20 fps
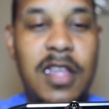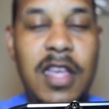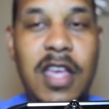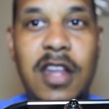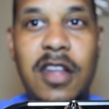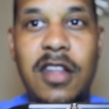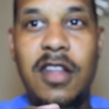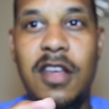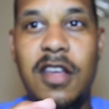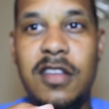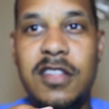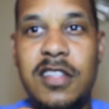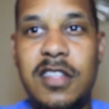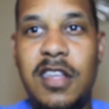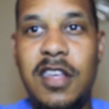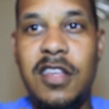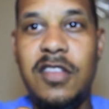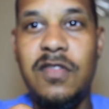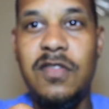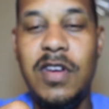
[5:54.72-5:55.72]
Analog
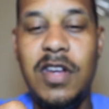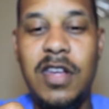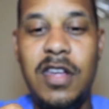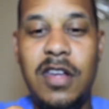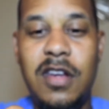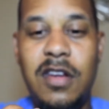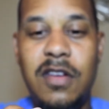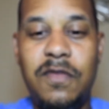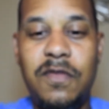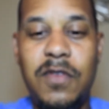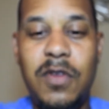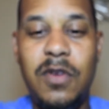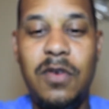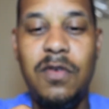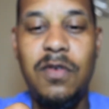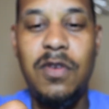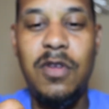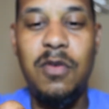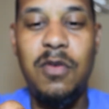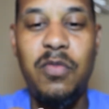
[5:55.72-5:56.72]
sticks right here feel
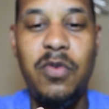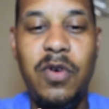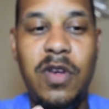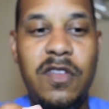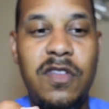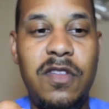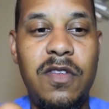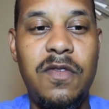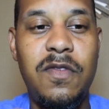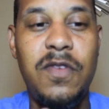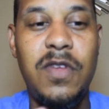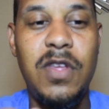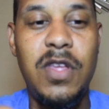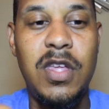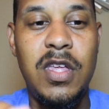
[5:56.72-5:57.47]
impressive.